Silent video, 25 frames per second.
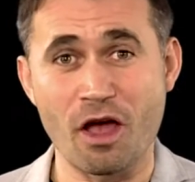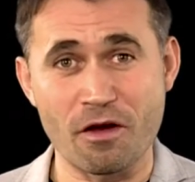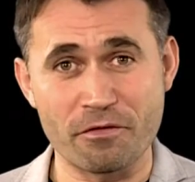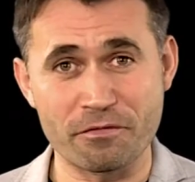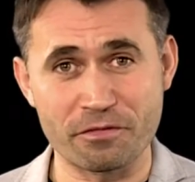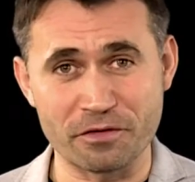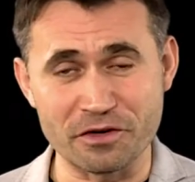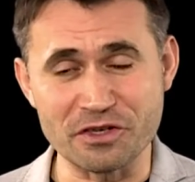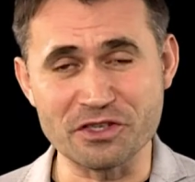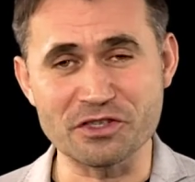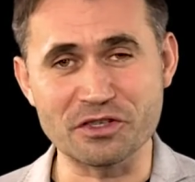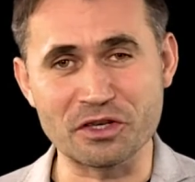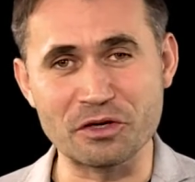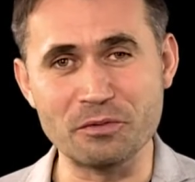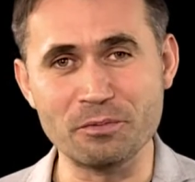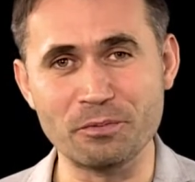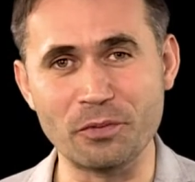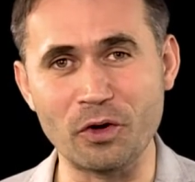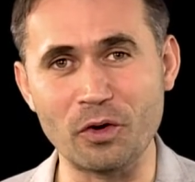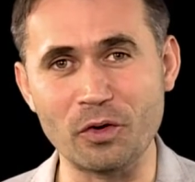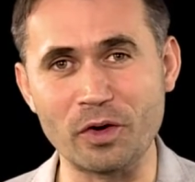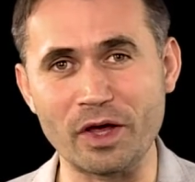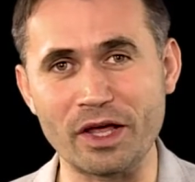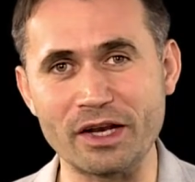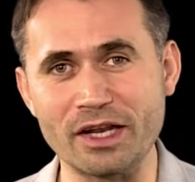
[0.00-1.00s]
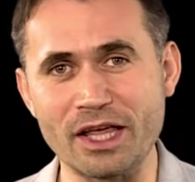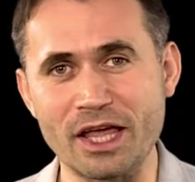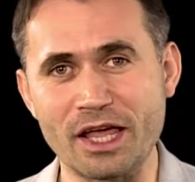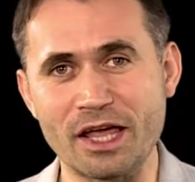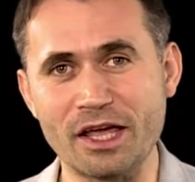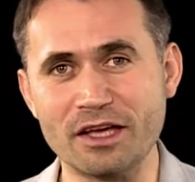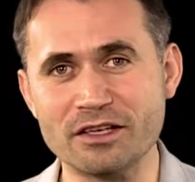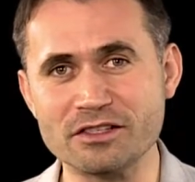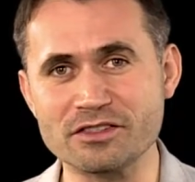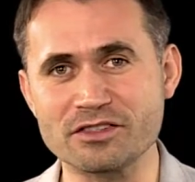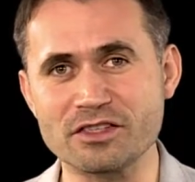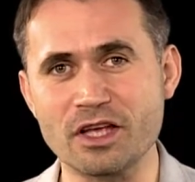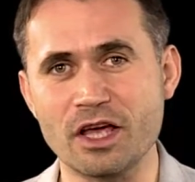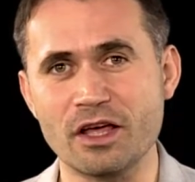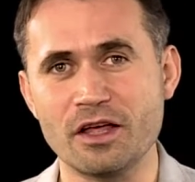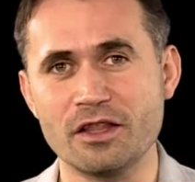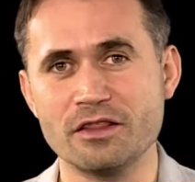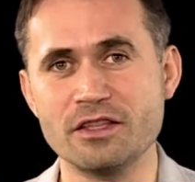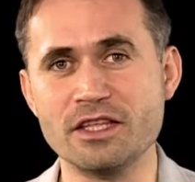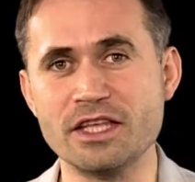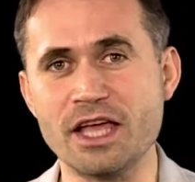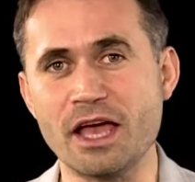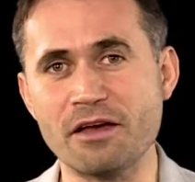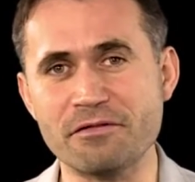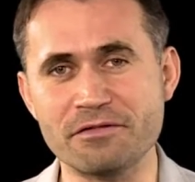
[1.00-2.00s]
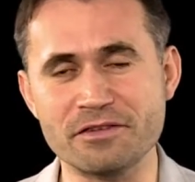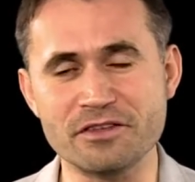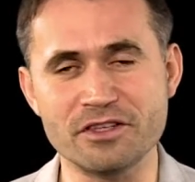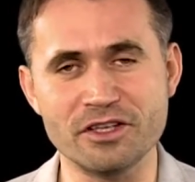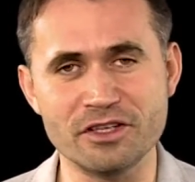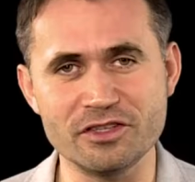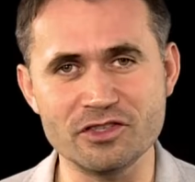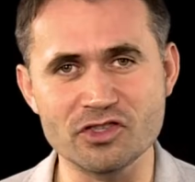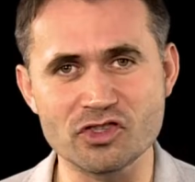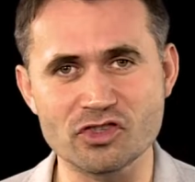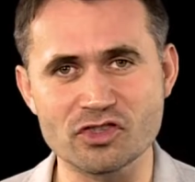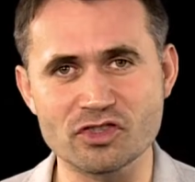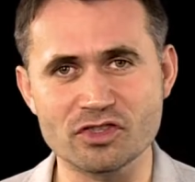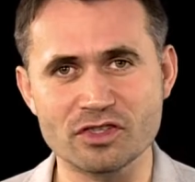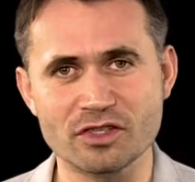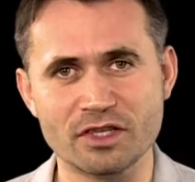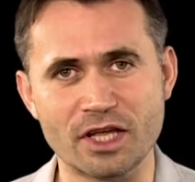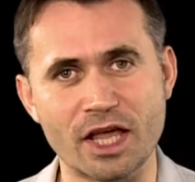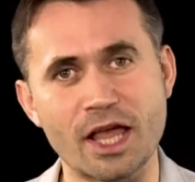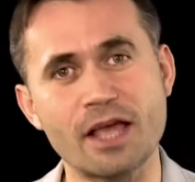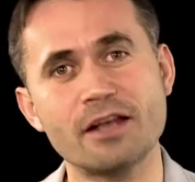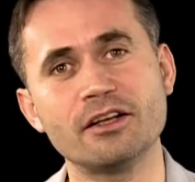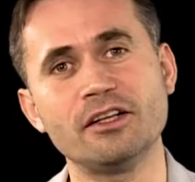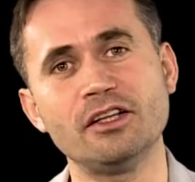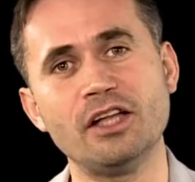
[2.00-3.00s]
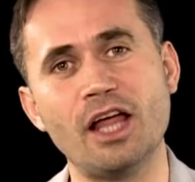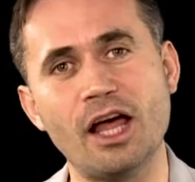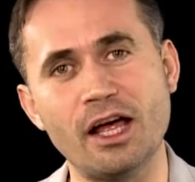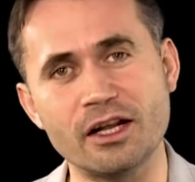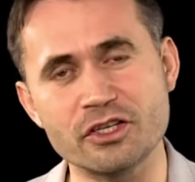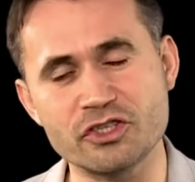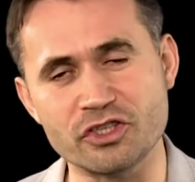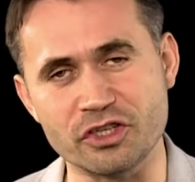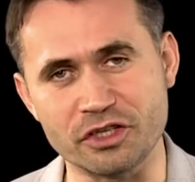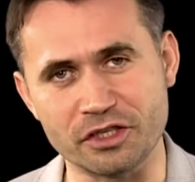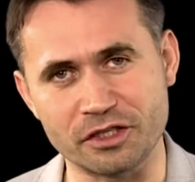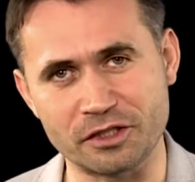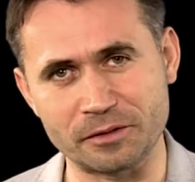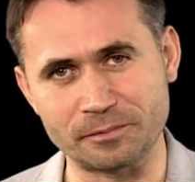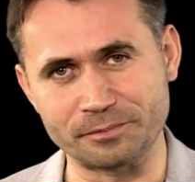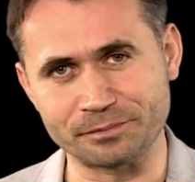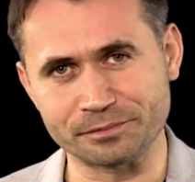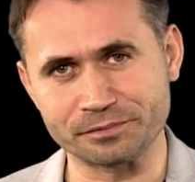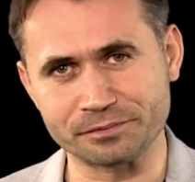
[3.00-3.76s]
First component is the evidence and logic.